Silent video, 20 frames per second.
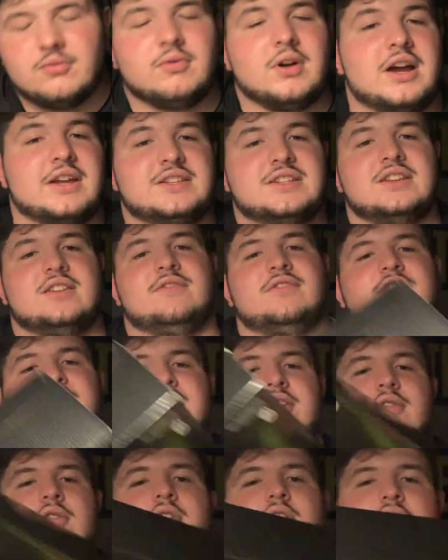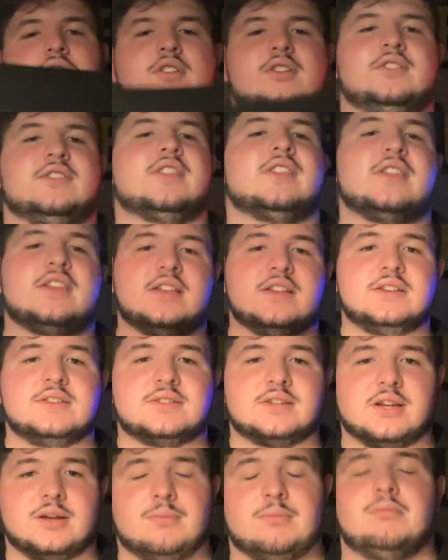I did a video on
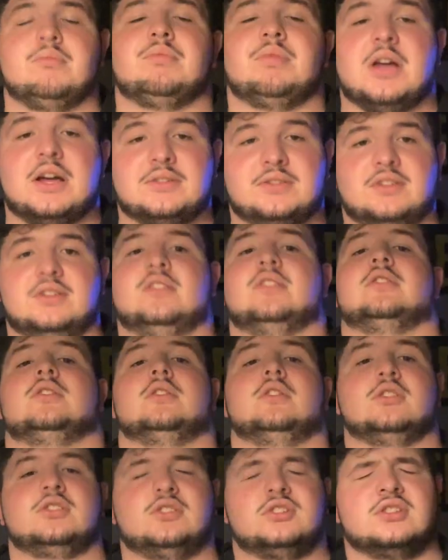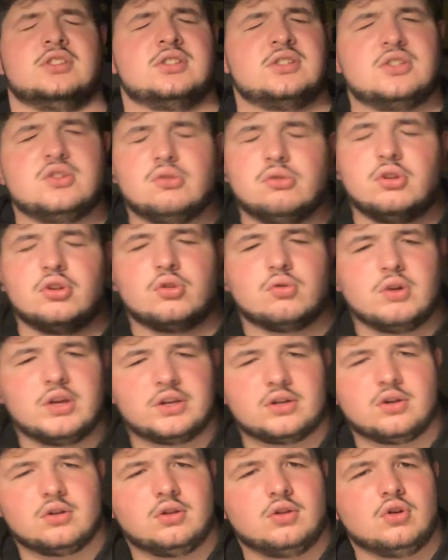these I'm about to just do a
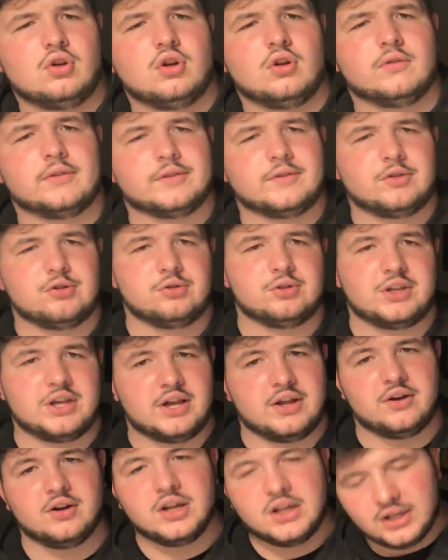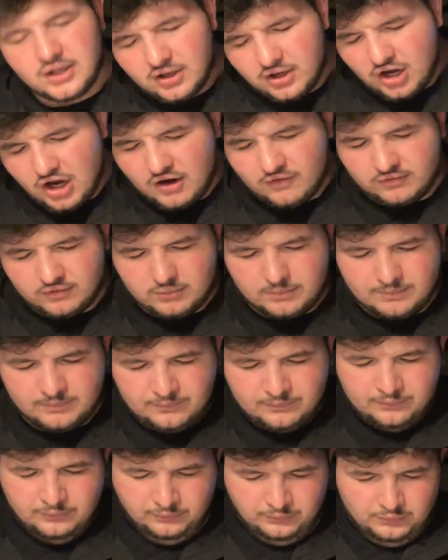quick a little overview again of
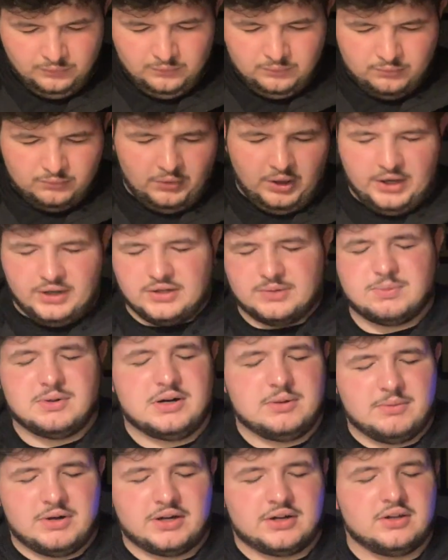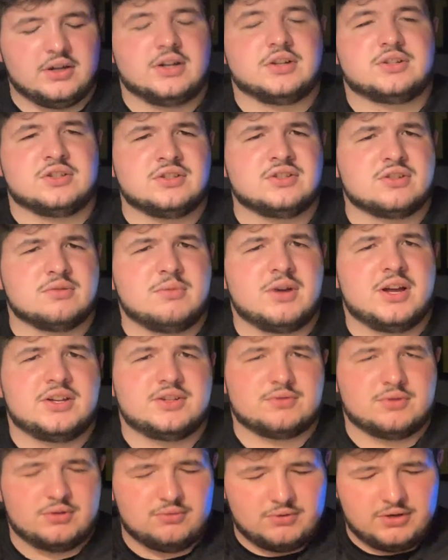them. And it's part of my collection, so might
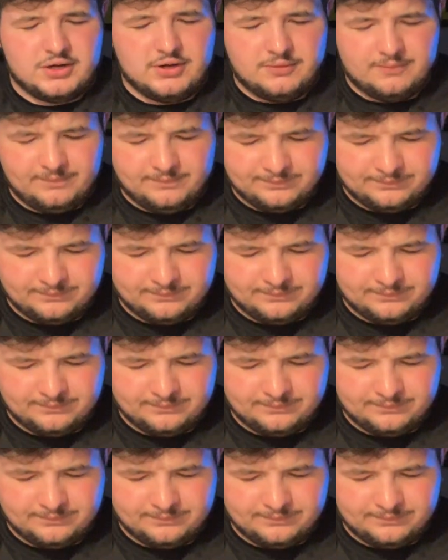as well, right?